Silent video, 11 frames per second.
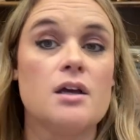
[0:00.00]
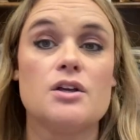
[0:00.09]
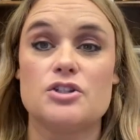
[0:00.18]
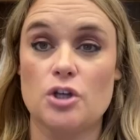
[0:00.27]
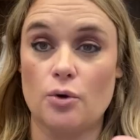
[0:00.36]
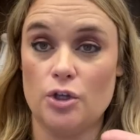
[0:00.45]

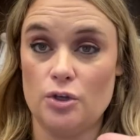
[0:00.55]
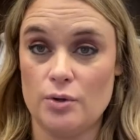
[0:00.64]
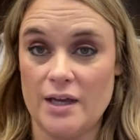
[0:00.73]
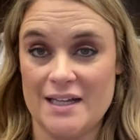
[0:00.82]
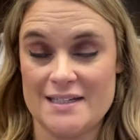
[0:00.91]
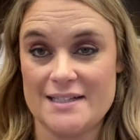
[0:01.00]
so you
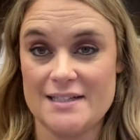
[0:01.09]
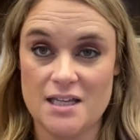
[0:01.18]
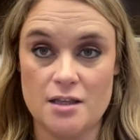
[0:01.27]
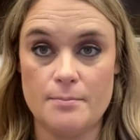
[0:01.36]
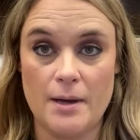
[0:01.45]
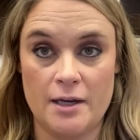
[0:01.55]
can see
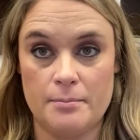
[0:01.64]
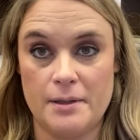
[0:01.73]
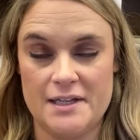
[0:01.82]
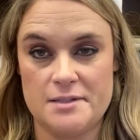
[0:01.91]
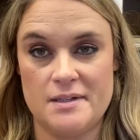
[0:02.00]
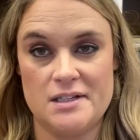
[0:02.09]
the button
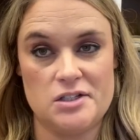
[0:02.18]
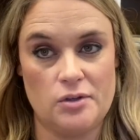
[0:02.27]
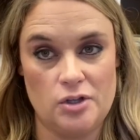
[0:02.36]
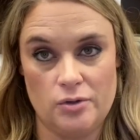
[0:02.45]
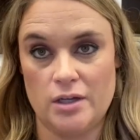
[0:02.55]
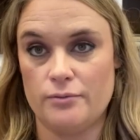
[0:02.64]
placement, so
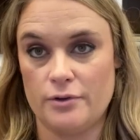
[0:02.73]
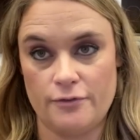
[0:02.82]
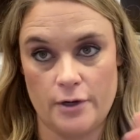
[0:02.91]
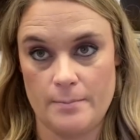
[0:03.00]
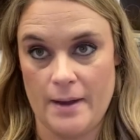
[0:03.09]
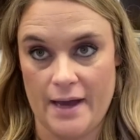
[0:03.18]
you can
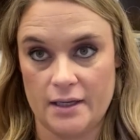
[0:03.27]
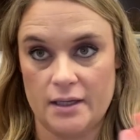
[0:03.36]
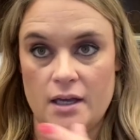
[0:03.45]
refer back.